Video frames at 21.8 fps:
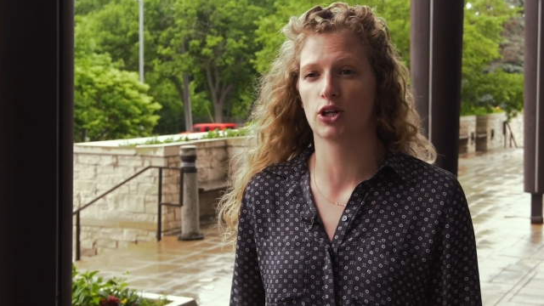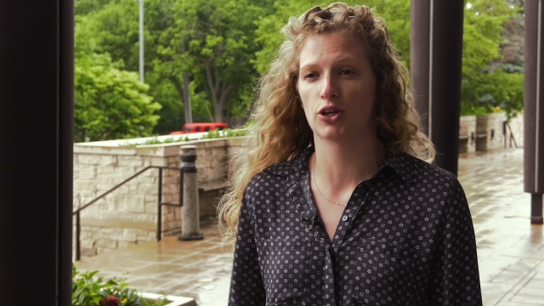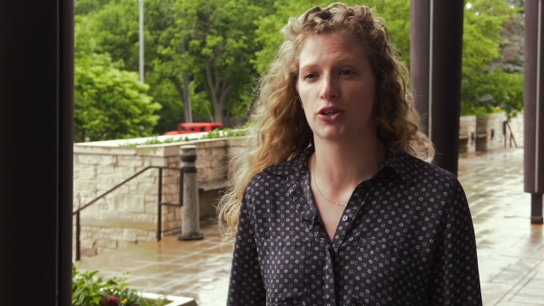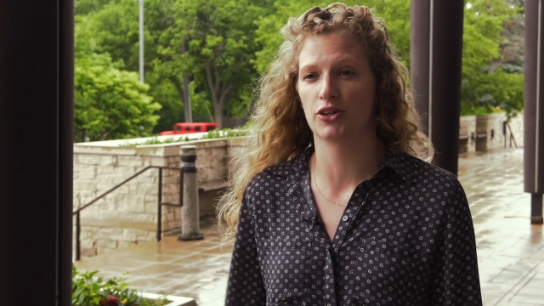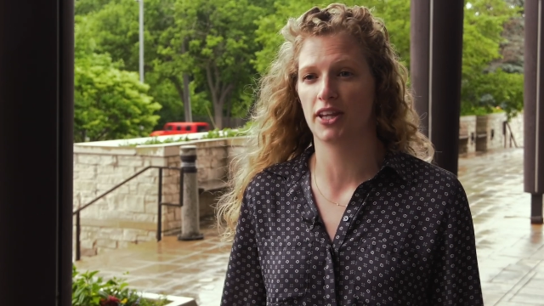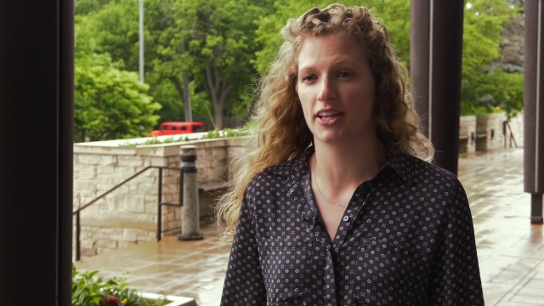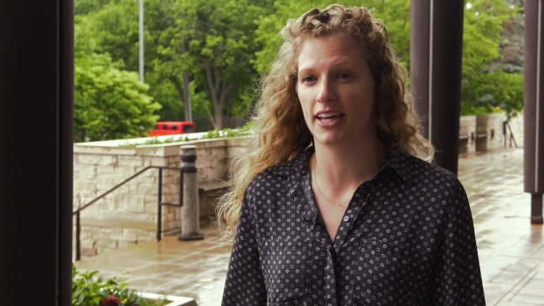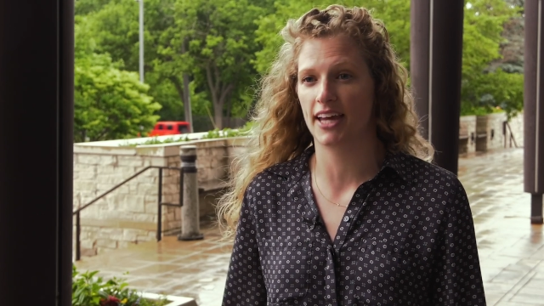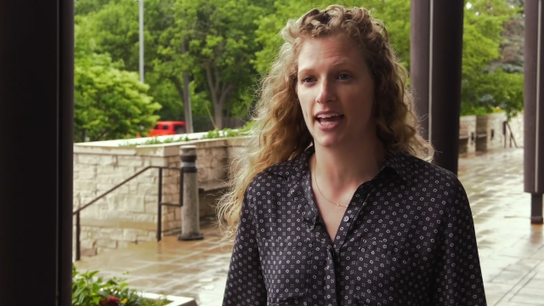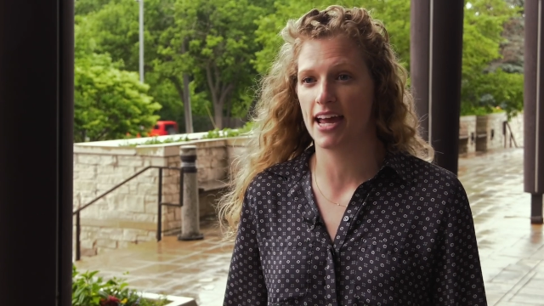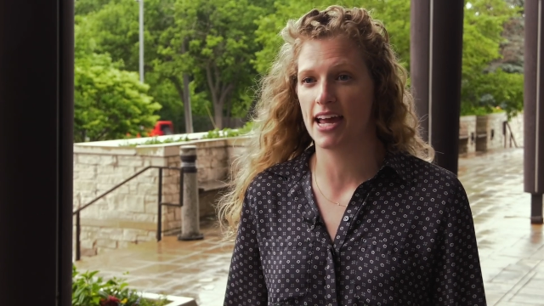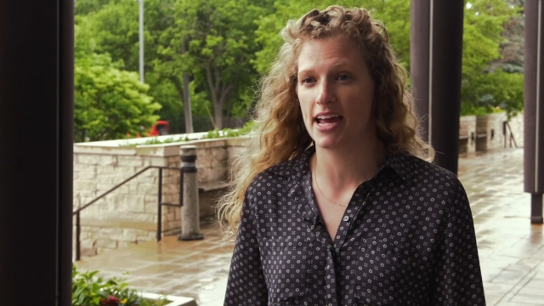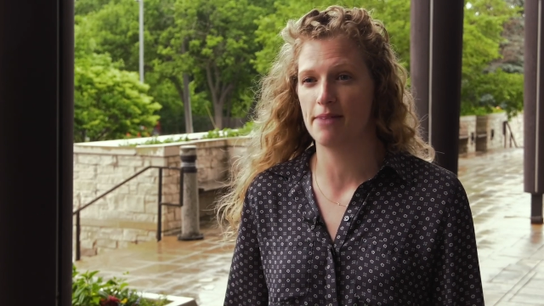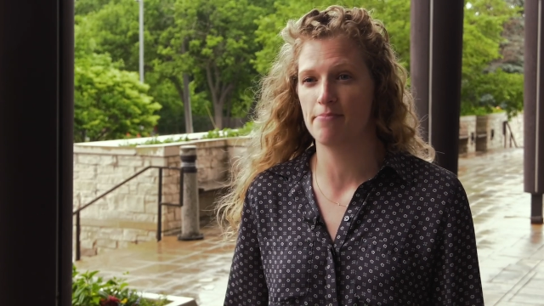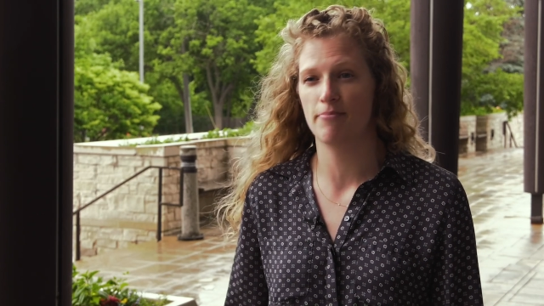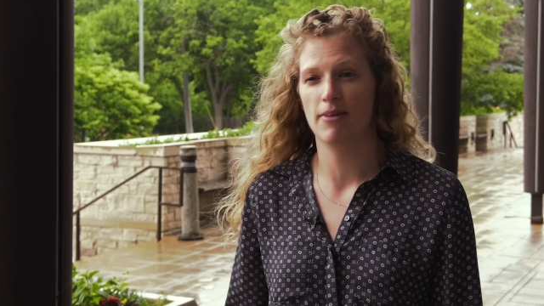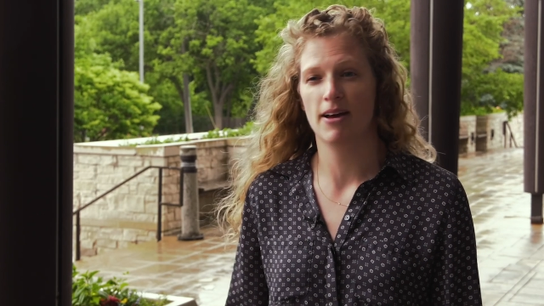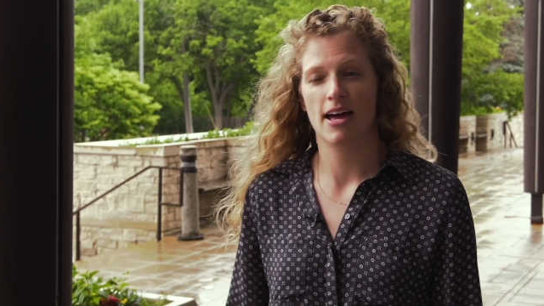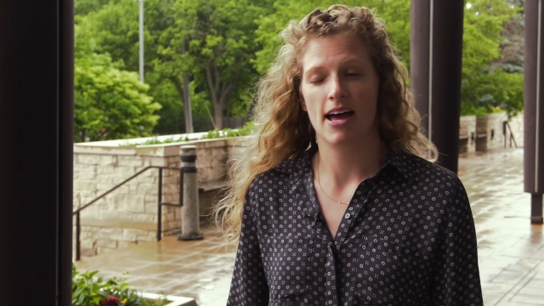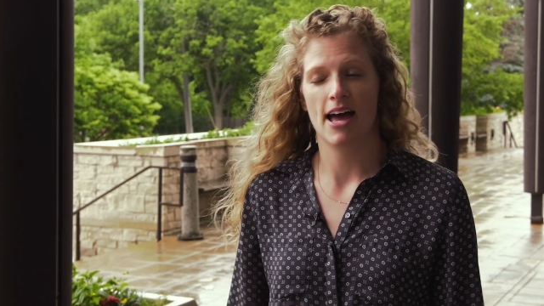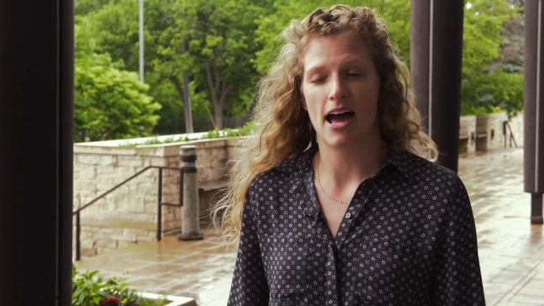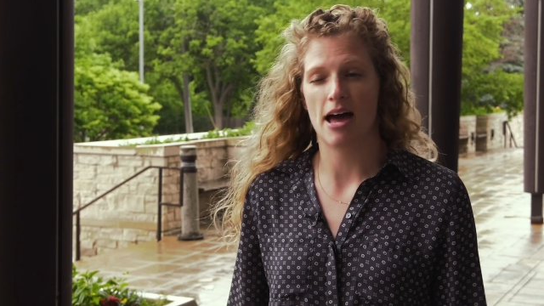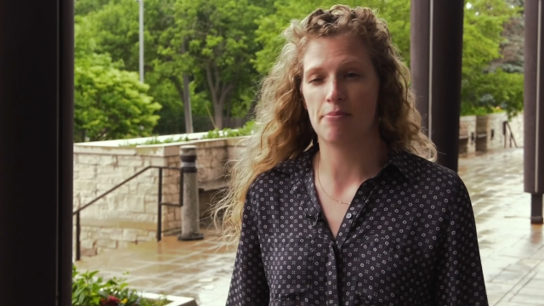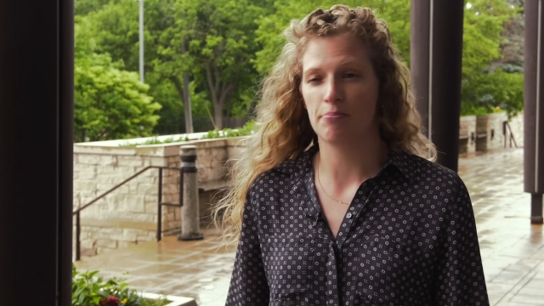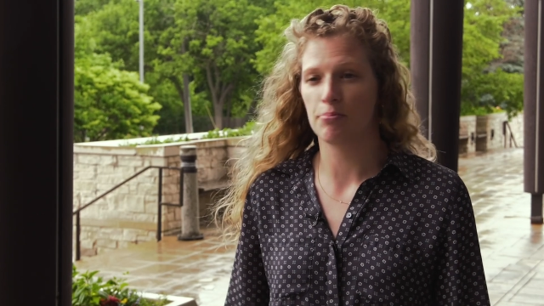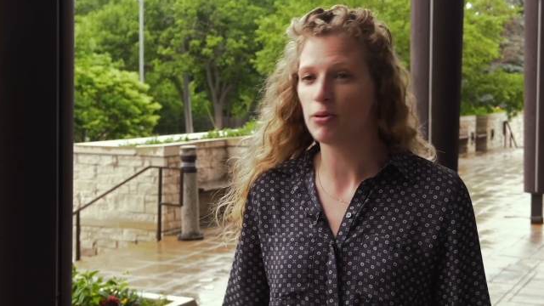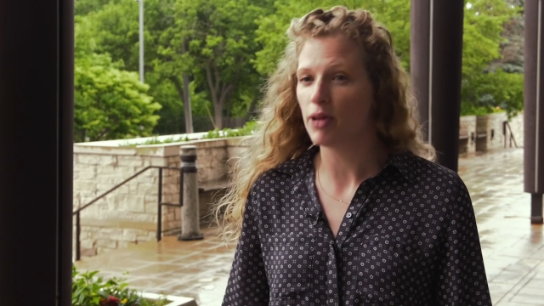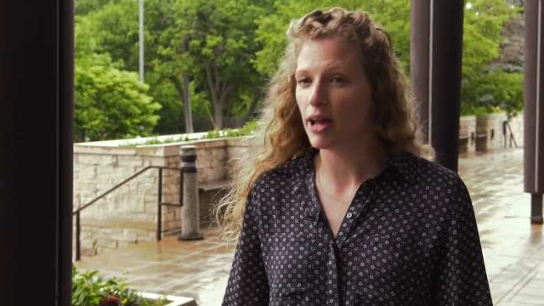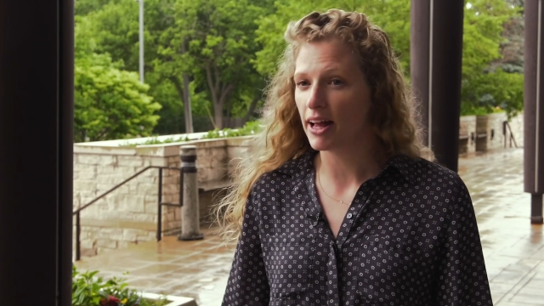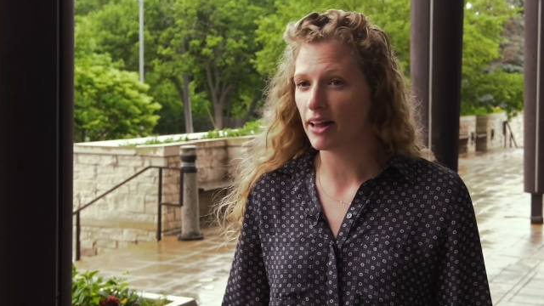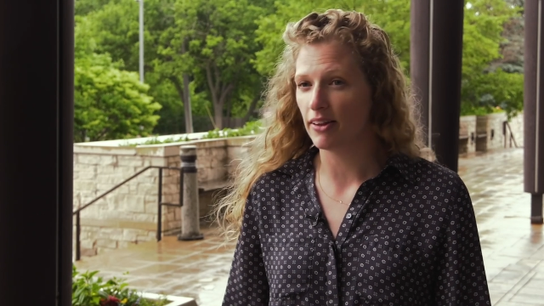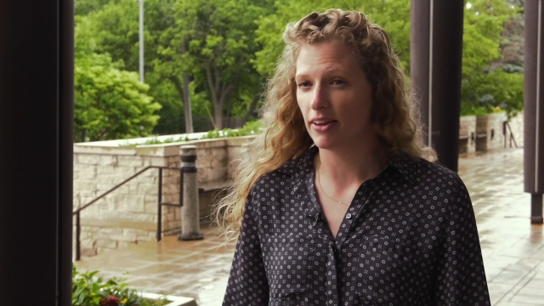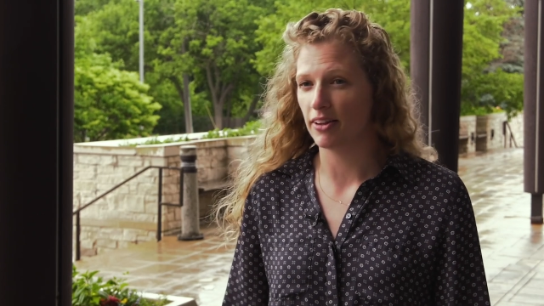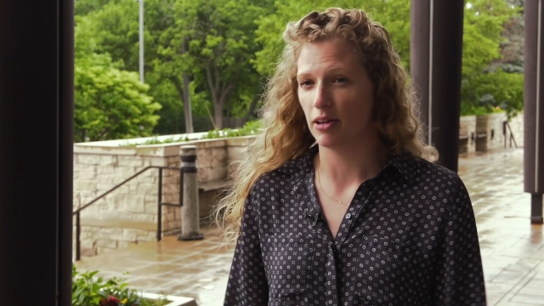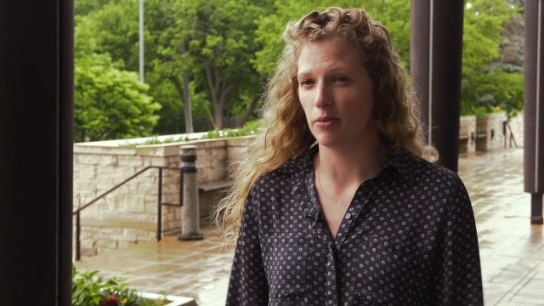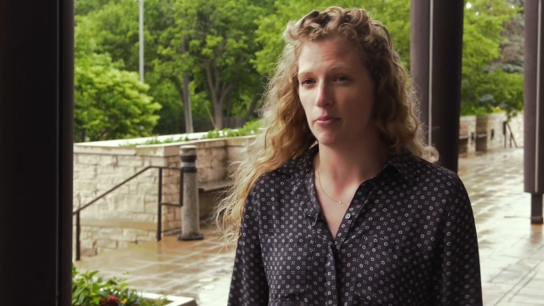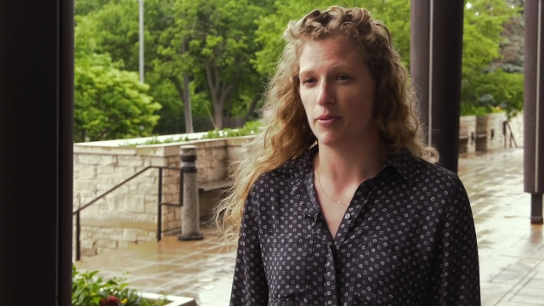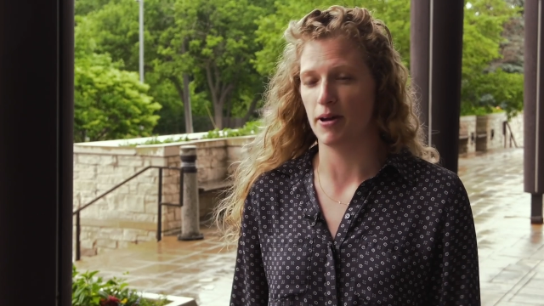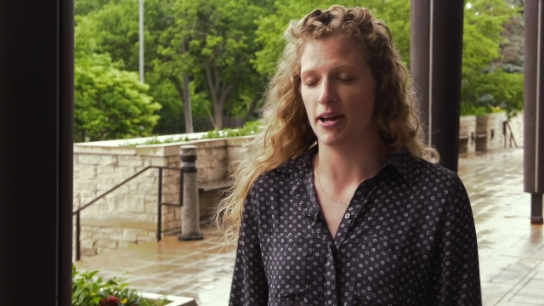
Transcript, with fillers: learn the game, and play a little